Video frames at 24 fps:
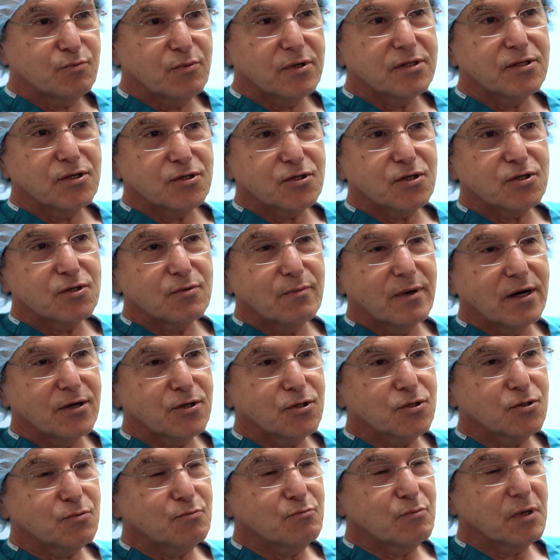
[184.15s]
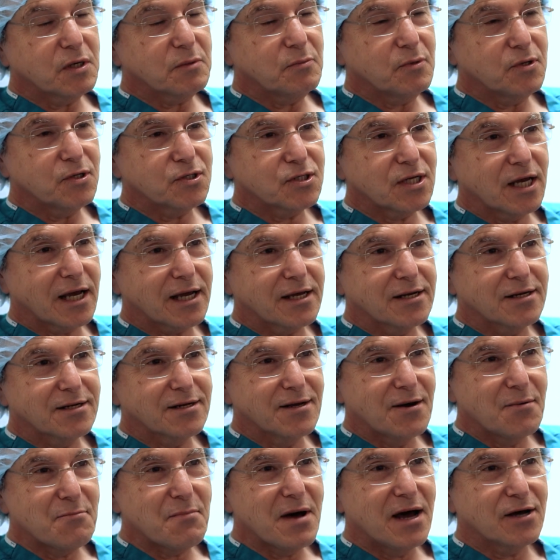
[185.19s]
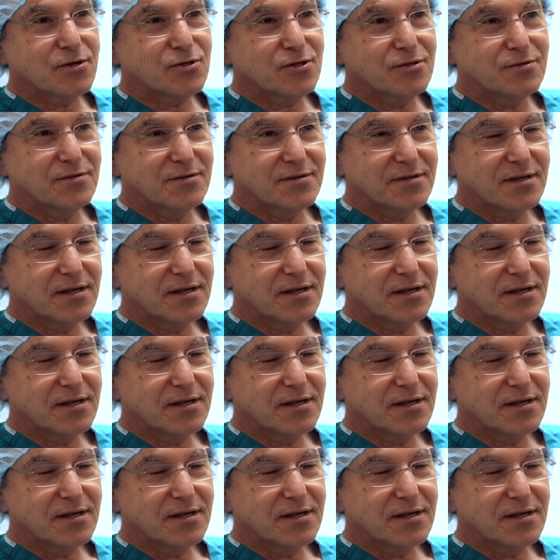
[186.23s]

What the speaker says: but this is about as minimal as I can imagine.